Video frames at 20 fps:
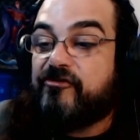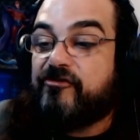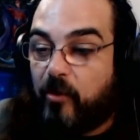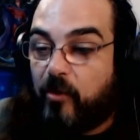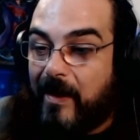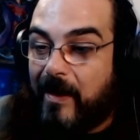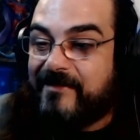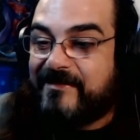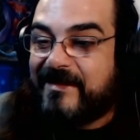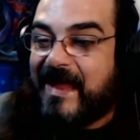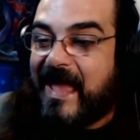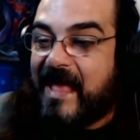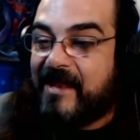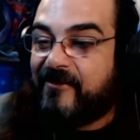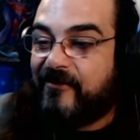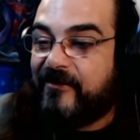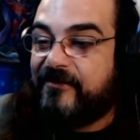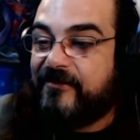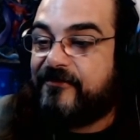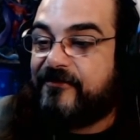20
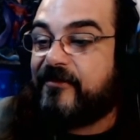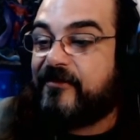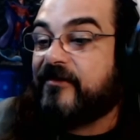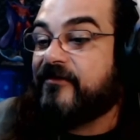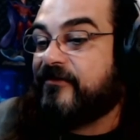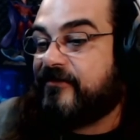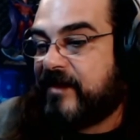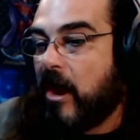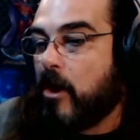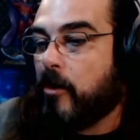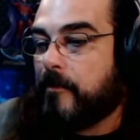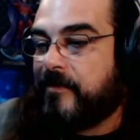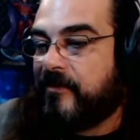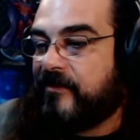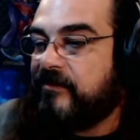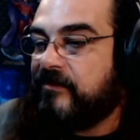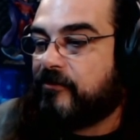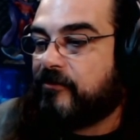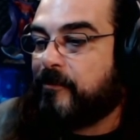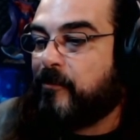analysts scour
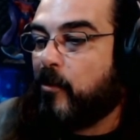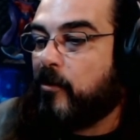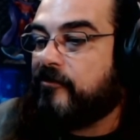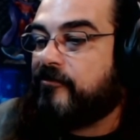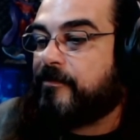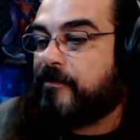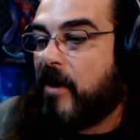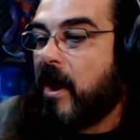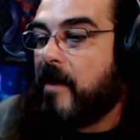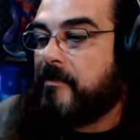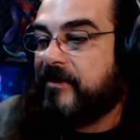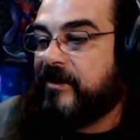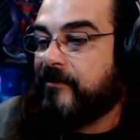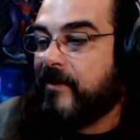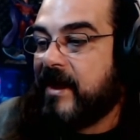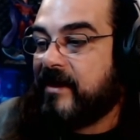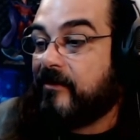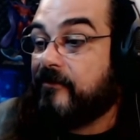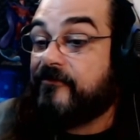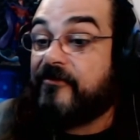police reports, property
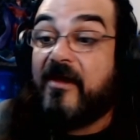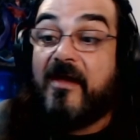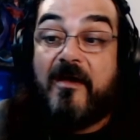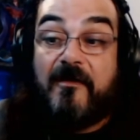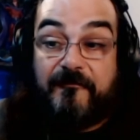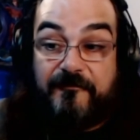records,